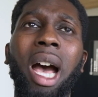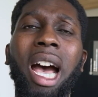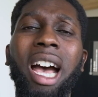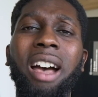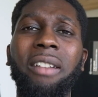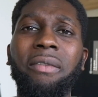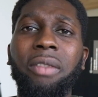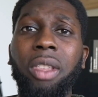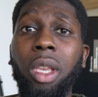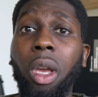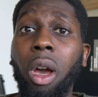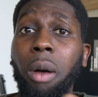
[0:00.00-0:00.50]

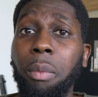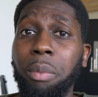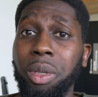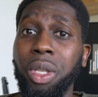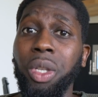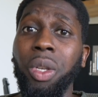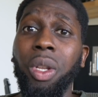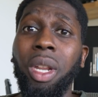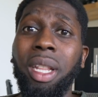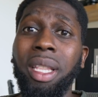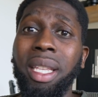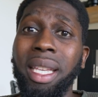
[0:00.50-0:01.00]
have the
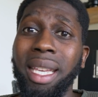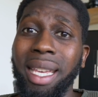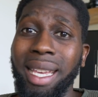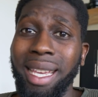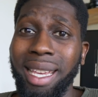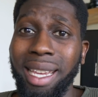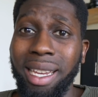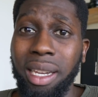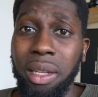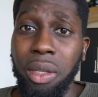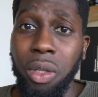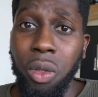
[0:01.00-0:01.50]
opportunity
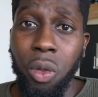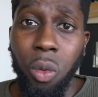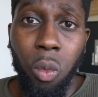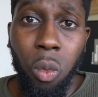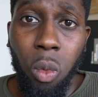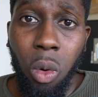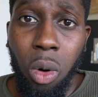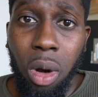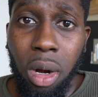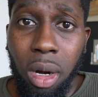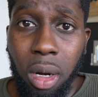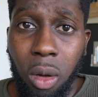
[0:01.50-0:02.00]
here to
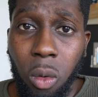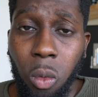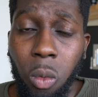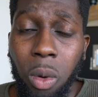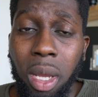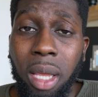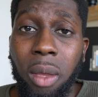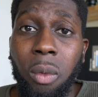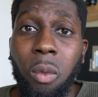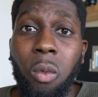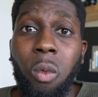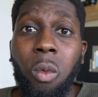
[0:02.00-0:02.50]
work
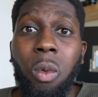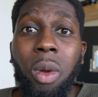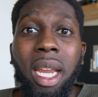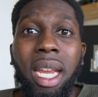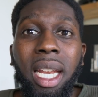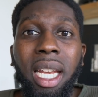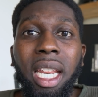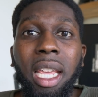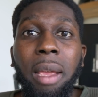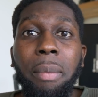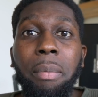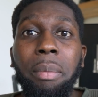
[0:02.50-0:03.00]
with
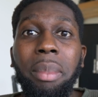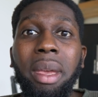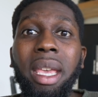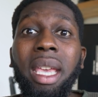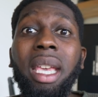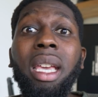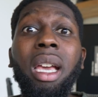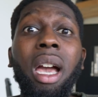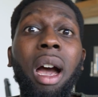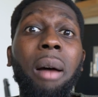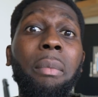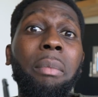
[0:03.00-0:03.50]
really
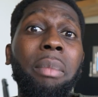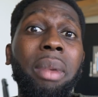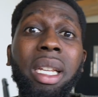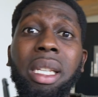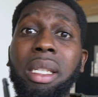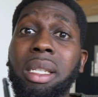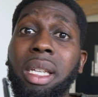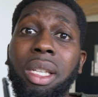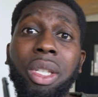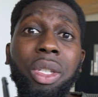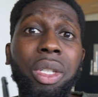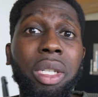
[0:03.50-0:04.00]
big
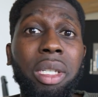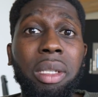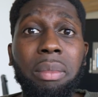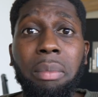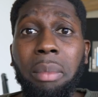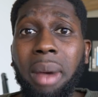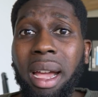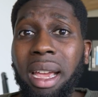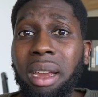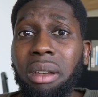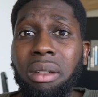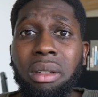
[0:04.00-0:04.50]
companies such as
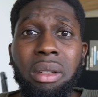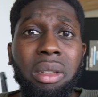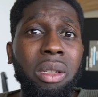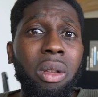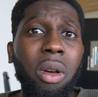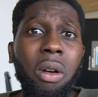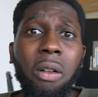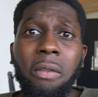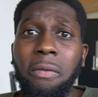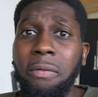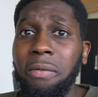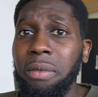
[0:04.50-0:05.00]

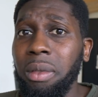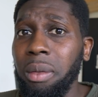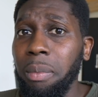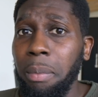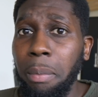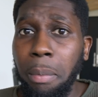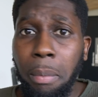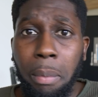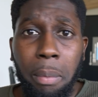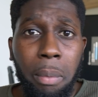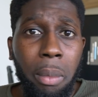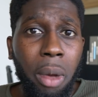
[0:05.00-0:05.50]
Microsoft,
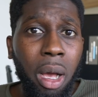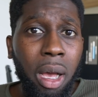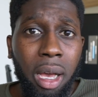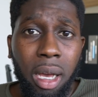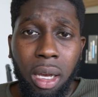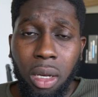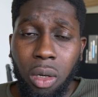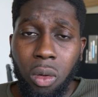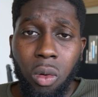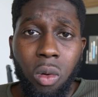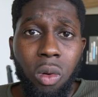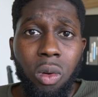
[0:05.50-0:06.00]

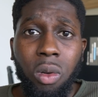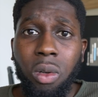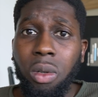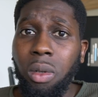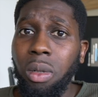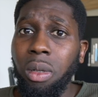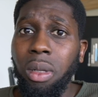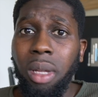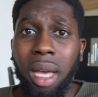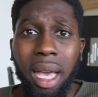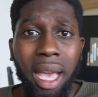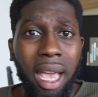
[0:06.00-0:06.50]

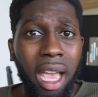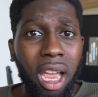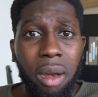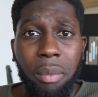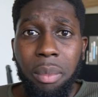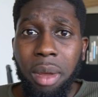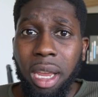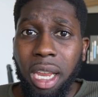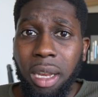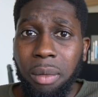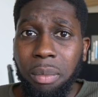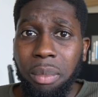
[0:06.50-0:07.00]
Google,
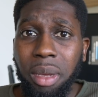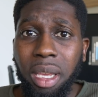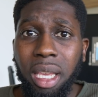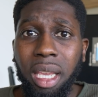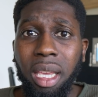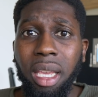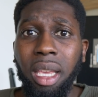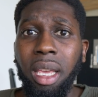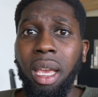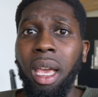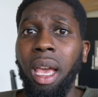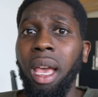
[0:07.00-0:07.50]

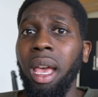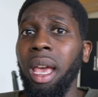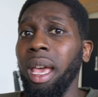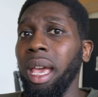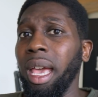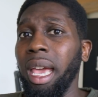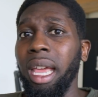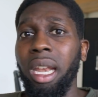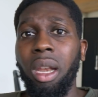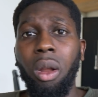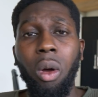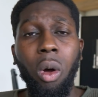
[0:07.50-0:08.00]
Airbnb,
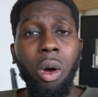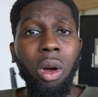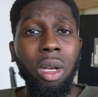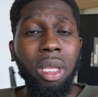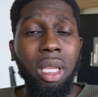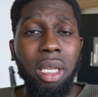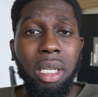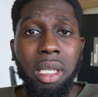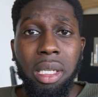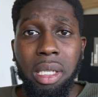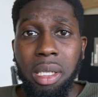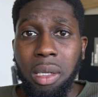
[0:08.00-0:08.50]
and
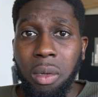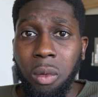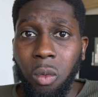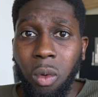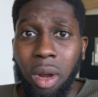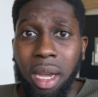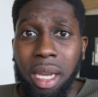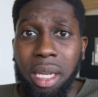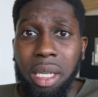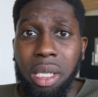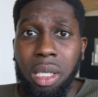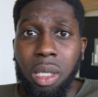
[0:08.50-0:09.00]
others,
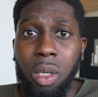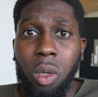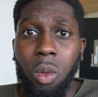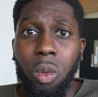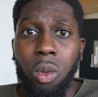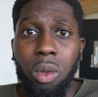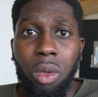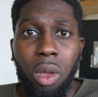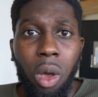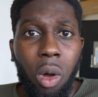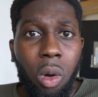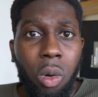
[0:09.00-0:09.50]
right?
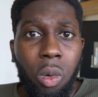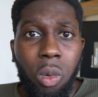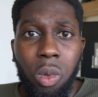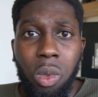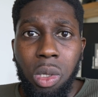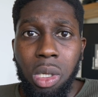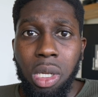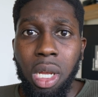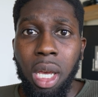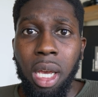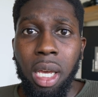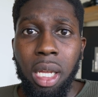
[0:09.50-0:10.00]
So
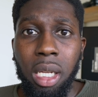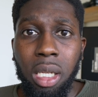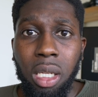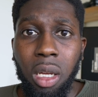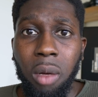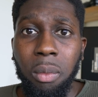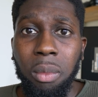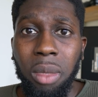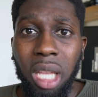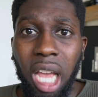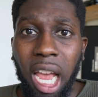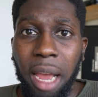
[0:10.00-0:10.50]
those
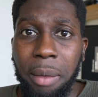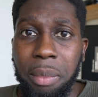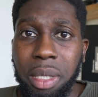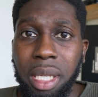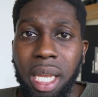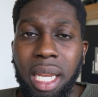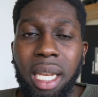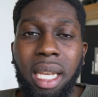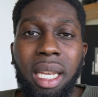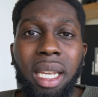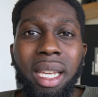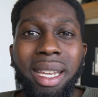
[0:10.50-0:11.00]
sometimes
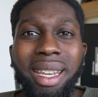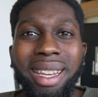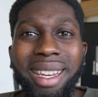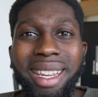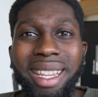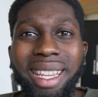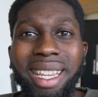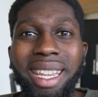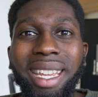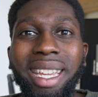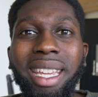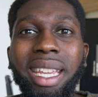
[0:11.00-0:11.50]
they
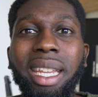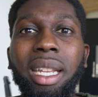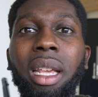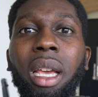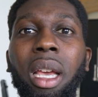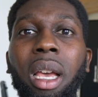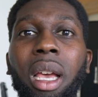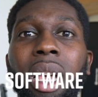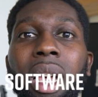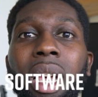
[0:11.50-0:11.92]
need